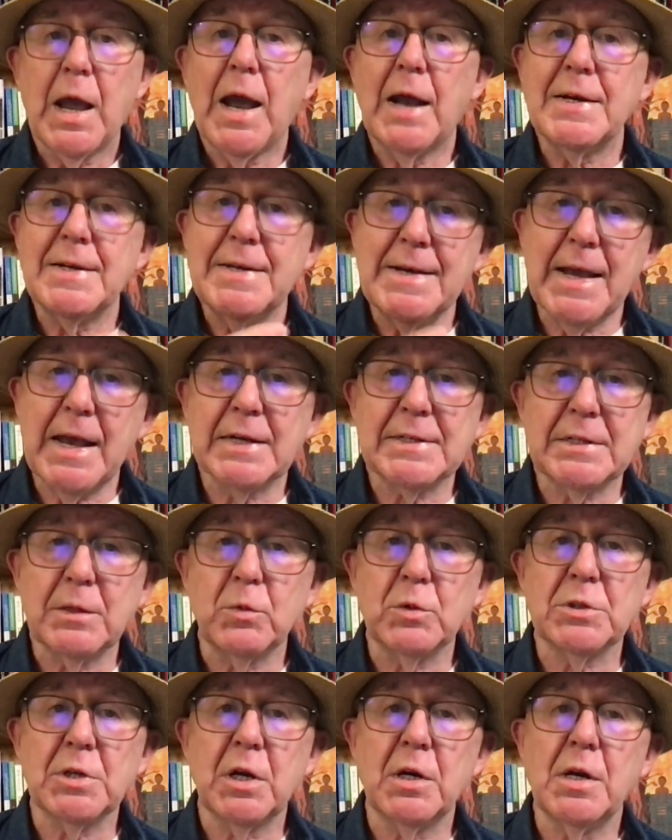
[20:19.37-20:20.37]
And yet
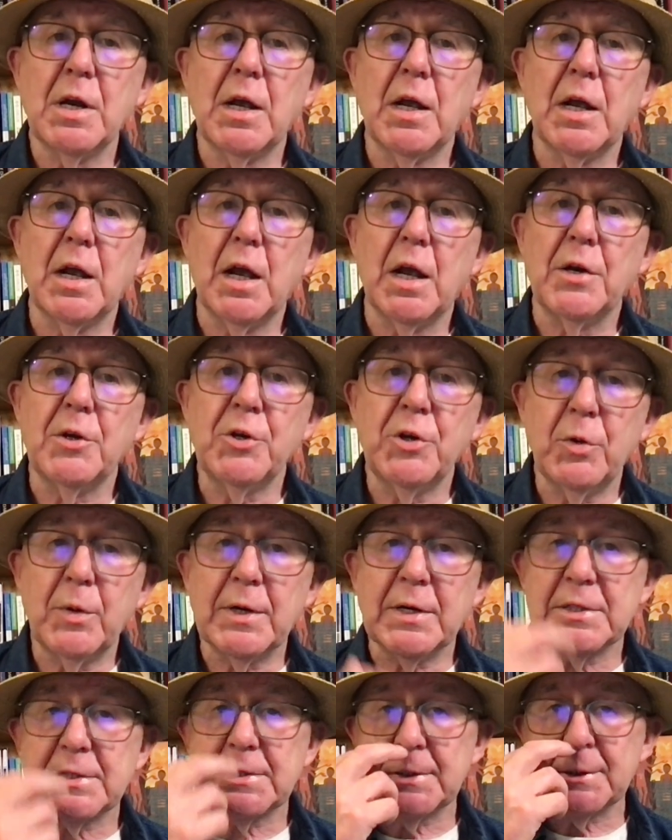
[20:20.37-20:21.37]
it was a new
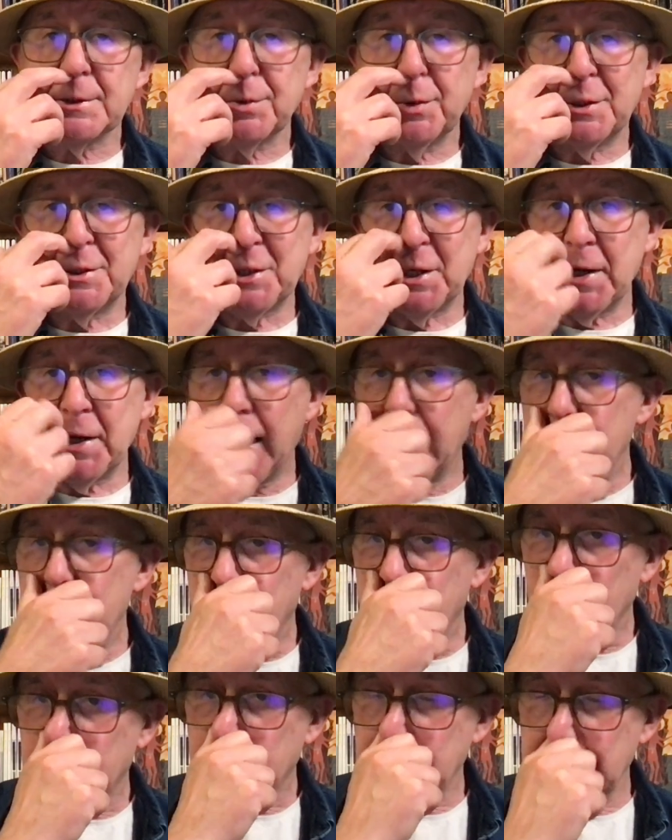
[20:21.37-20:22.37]
innocence which
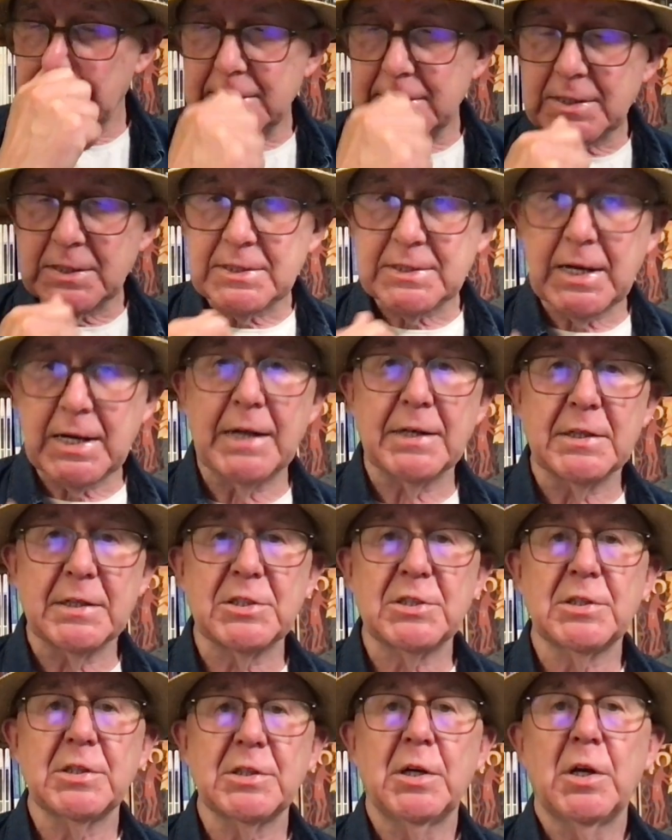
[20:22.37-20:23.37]
enabled me to
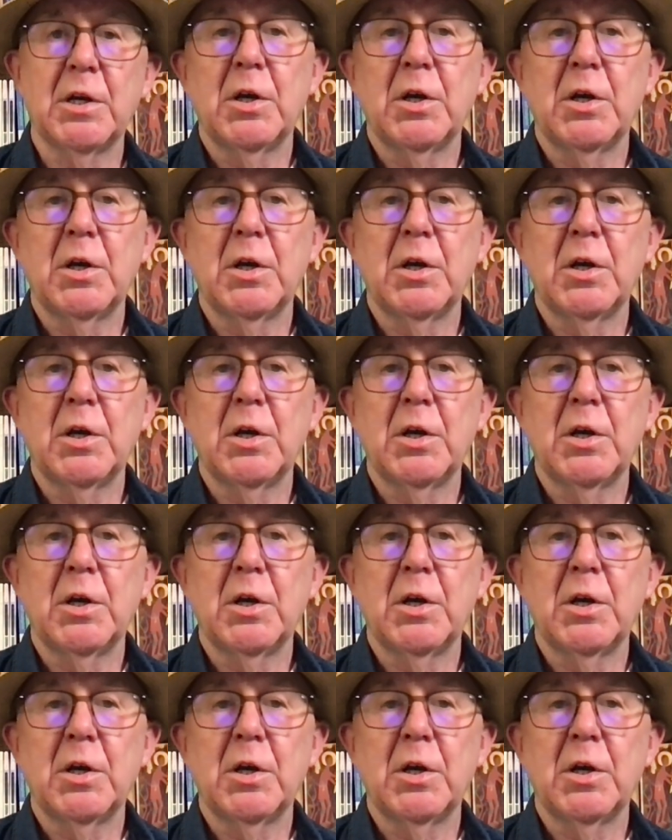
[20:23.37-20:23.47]
sense